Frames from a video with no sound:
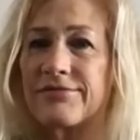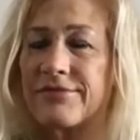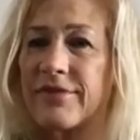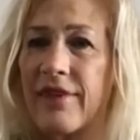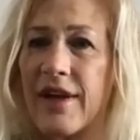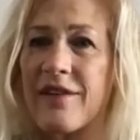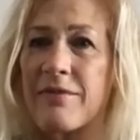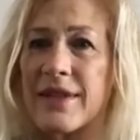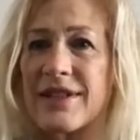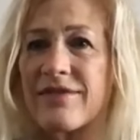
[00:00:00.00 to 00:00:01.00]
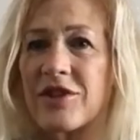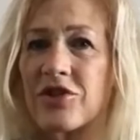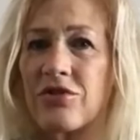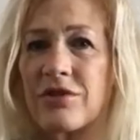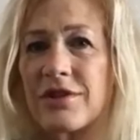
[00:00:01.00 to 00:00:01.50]
if I give myself
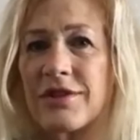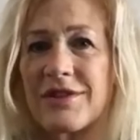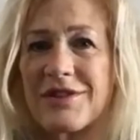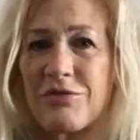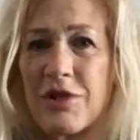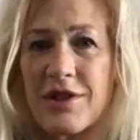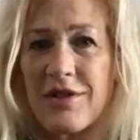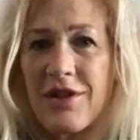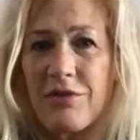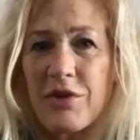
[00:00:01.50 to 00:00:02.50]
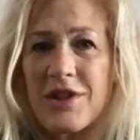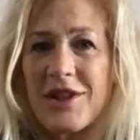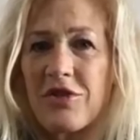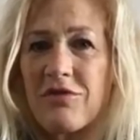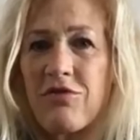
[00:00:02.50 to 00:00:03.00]
excuses, what is it
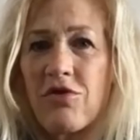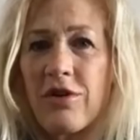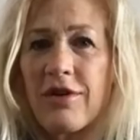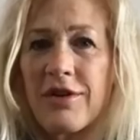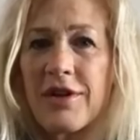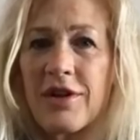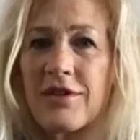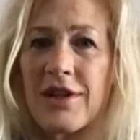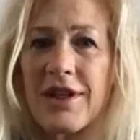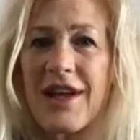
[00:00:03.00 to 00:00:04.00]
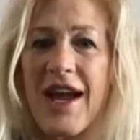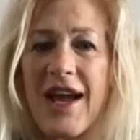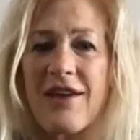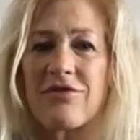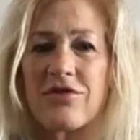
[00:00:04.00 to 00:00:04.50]
good for? Like I
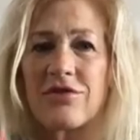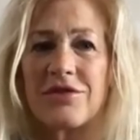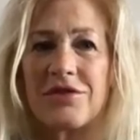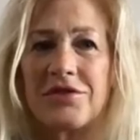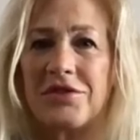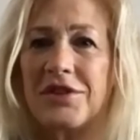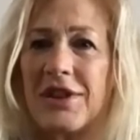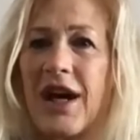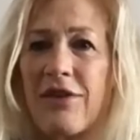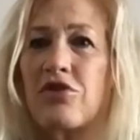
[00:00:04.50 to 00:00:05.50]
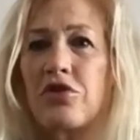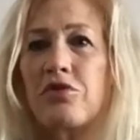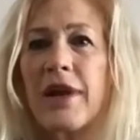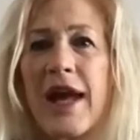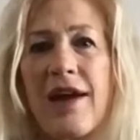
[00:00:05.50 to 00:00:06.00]
have to do
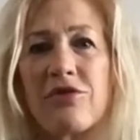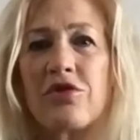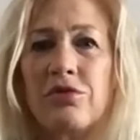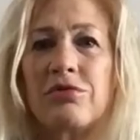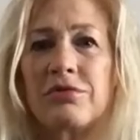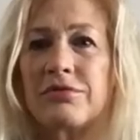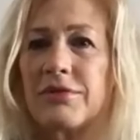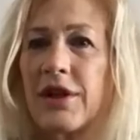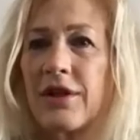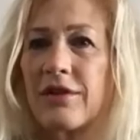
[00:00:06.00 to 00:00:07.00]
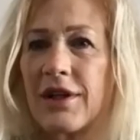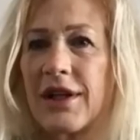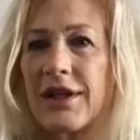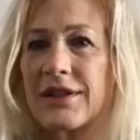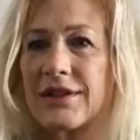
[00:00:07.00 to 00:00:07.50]
what I have to do.
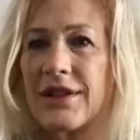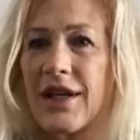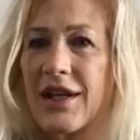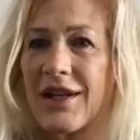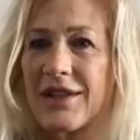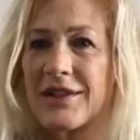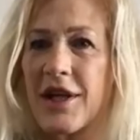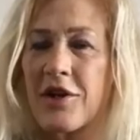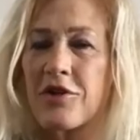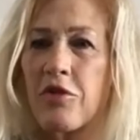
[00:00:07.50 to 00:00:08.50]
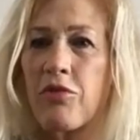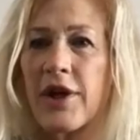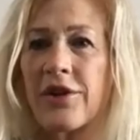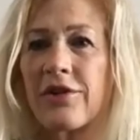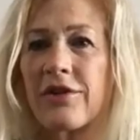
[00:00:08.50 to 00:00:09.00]
Like it's not a
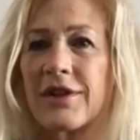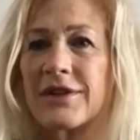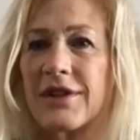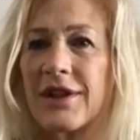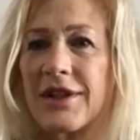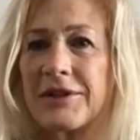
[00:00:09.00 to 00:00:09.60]
no-brainer. It's like